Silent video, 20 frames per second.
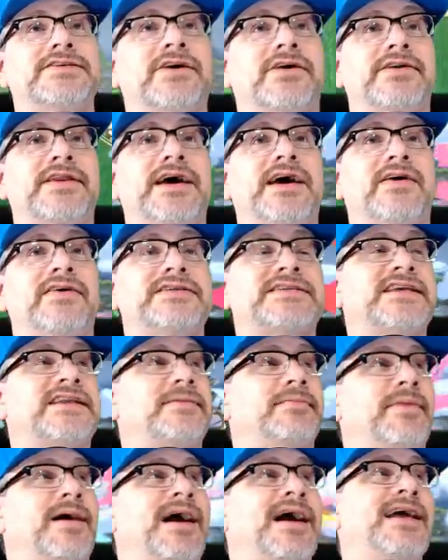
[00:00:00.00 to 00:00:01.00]
so now instead
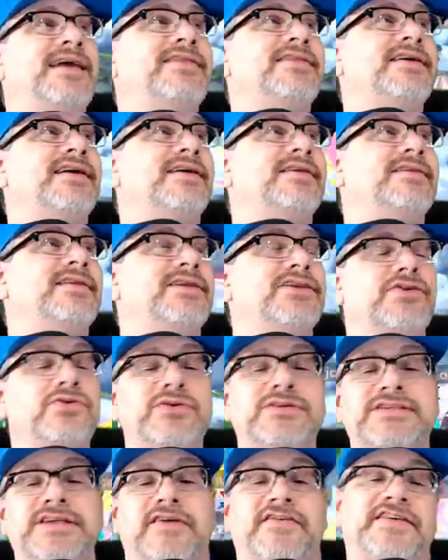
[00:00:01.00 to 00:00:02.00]
of buying the, the
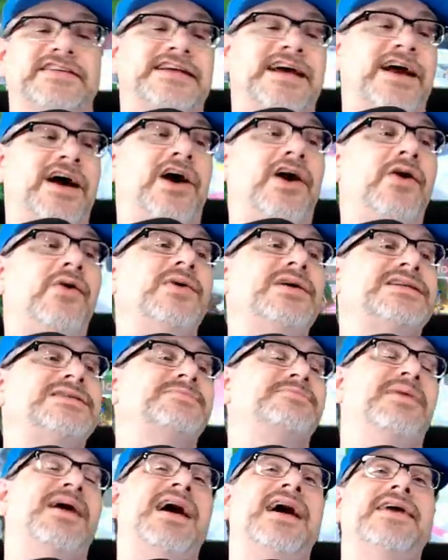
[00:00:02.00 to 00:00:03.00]
newest stuff, because I always
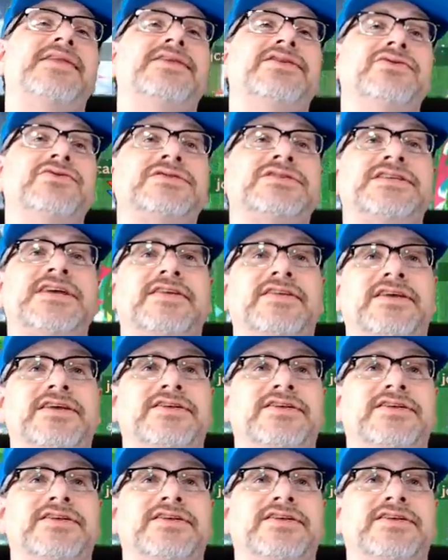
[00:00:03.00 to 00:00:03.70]
buy the new stuff,